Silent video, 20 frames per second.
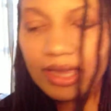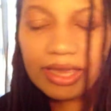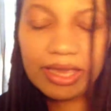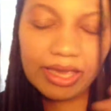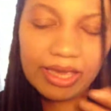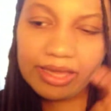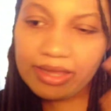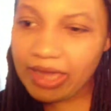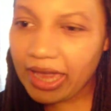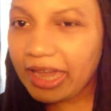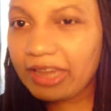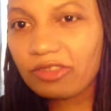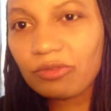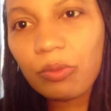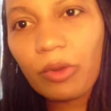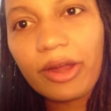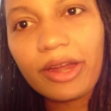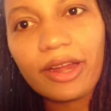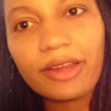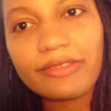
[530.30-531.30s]
and the ice
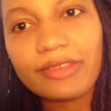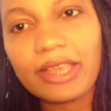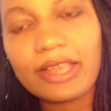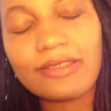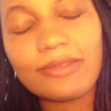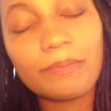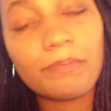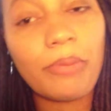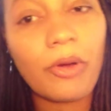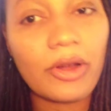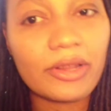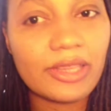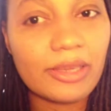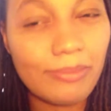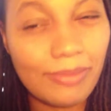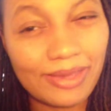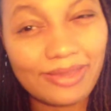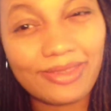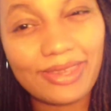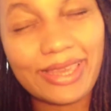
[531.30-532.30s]
wires, it's partly
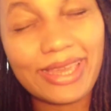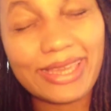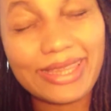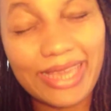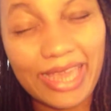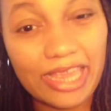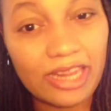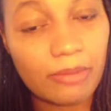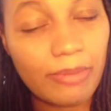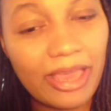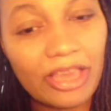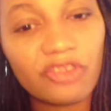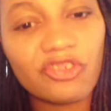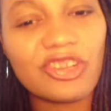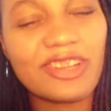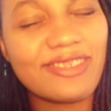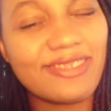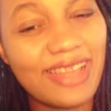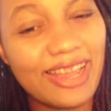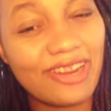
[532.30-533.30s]
missing and the animation
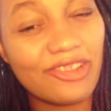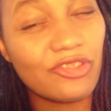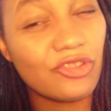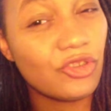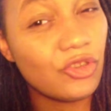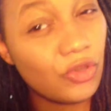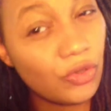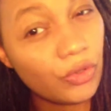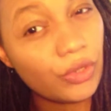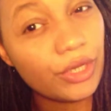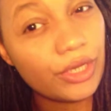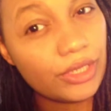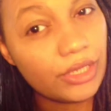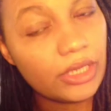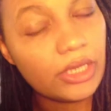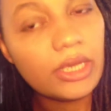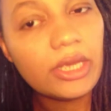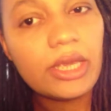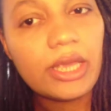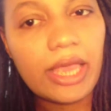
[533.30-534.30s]
is not as good
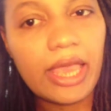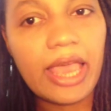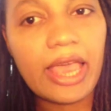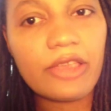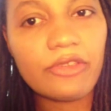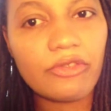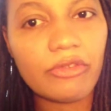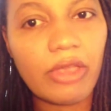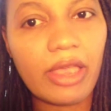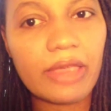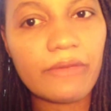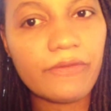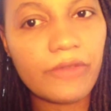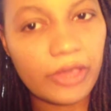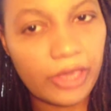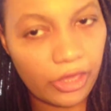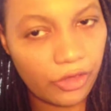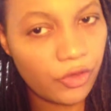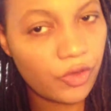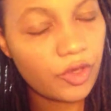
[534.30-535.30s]
as I feel
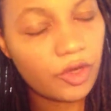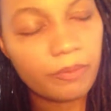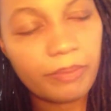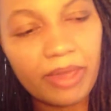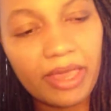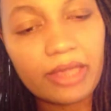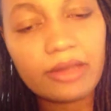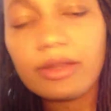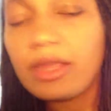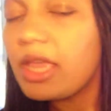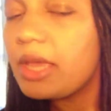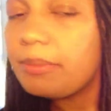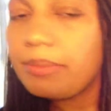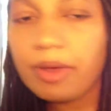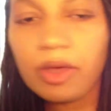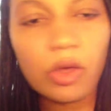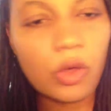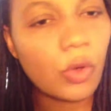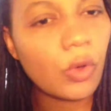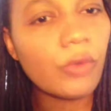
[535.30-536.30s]
like it could have been,
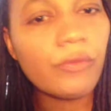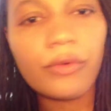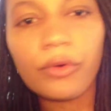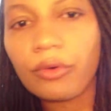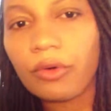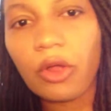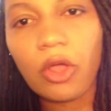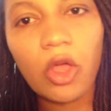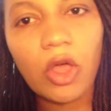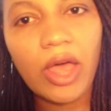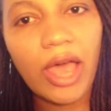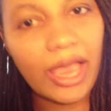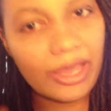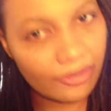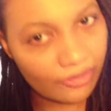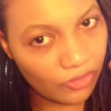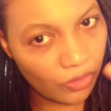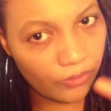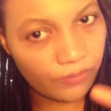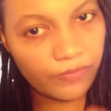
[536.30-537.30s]
but overall, I
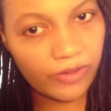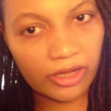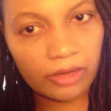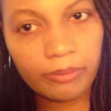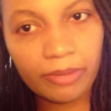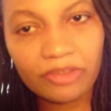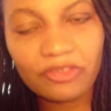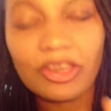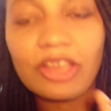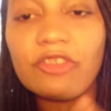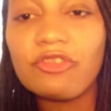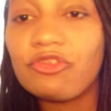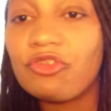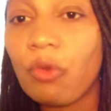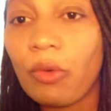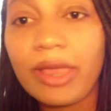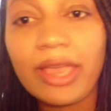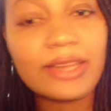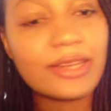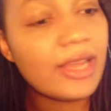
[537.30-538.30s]
still very much enjoy
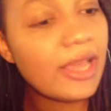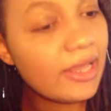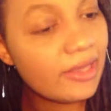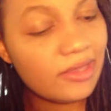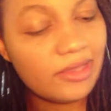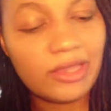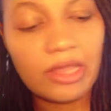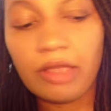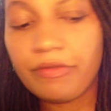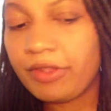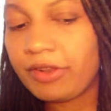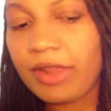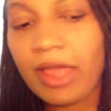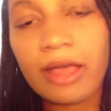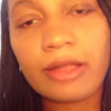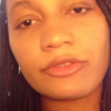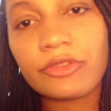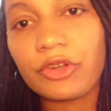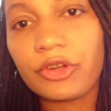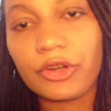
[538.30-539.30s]
it, love the
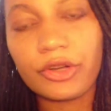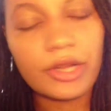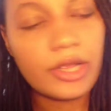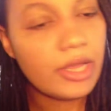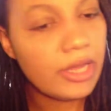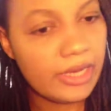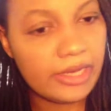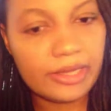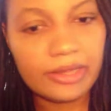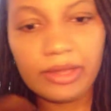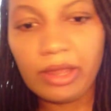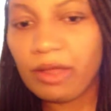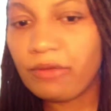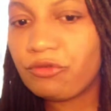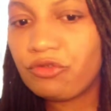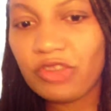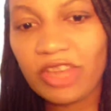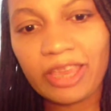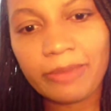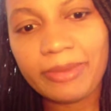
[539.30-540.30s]
Doctor, and
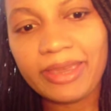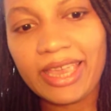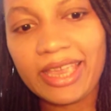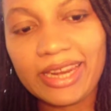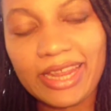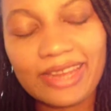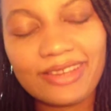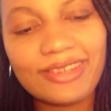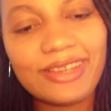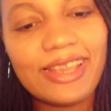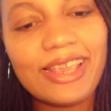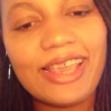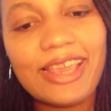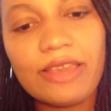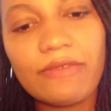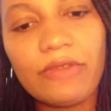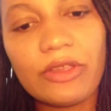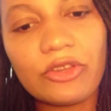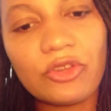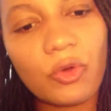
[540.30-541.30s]
love Jamie in it.
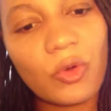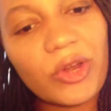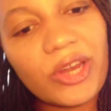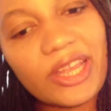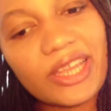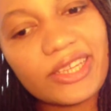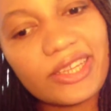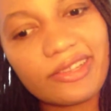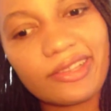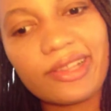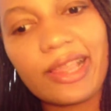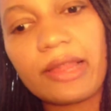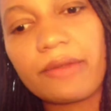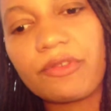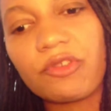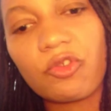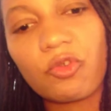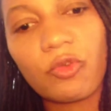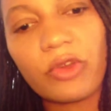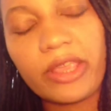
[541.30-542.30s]
Victoria, there's a lot of
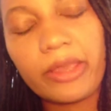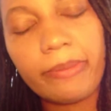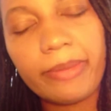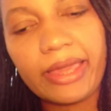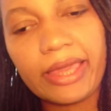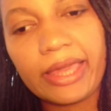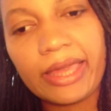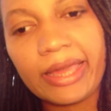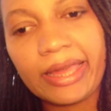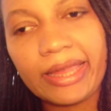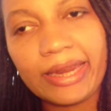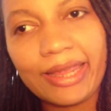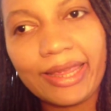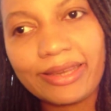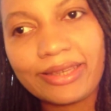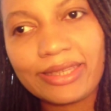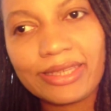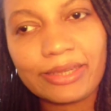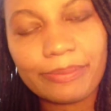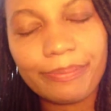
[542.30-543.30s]
screaming in
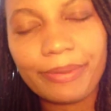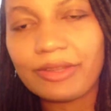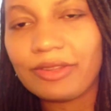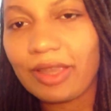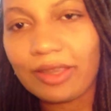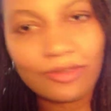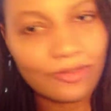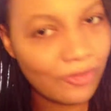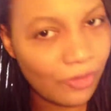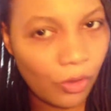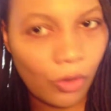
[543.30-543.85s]
it, but I still